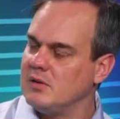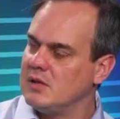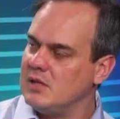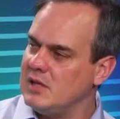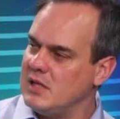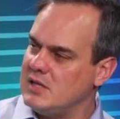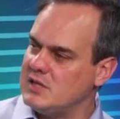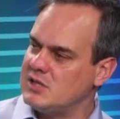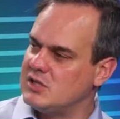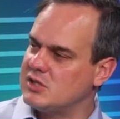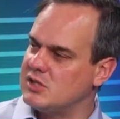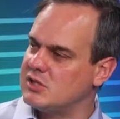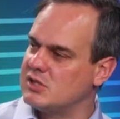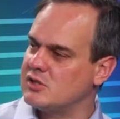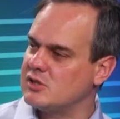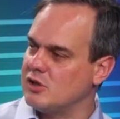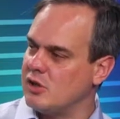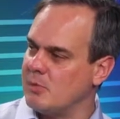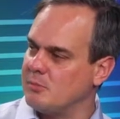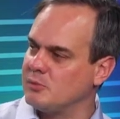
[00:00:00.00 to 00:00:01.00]
let's
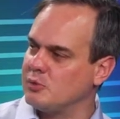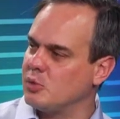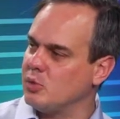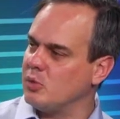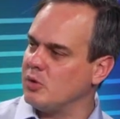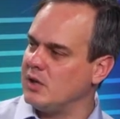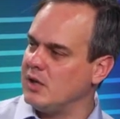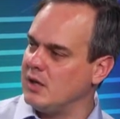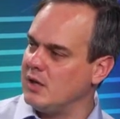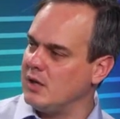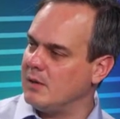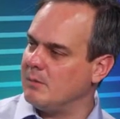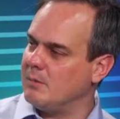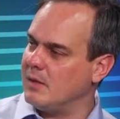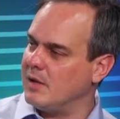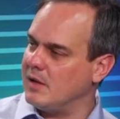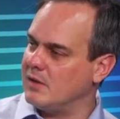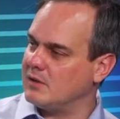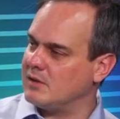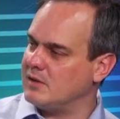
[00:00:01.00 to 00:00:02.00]
stop talking
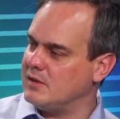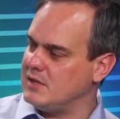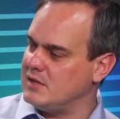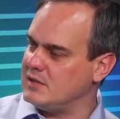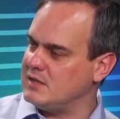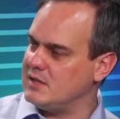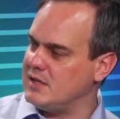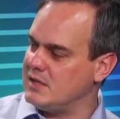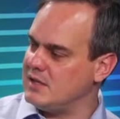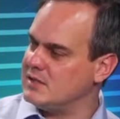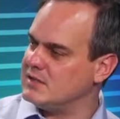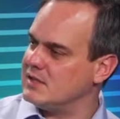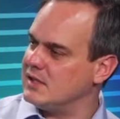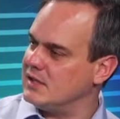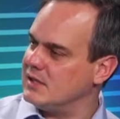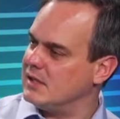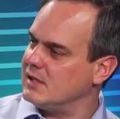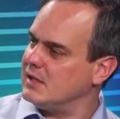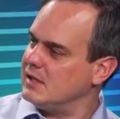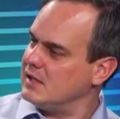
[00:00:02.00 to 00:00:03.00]
about these things
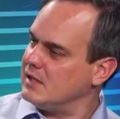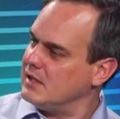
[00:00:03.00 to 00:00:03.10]
and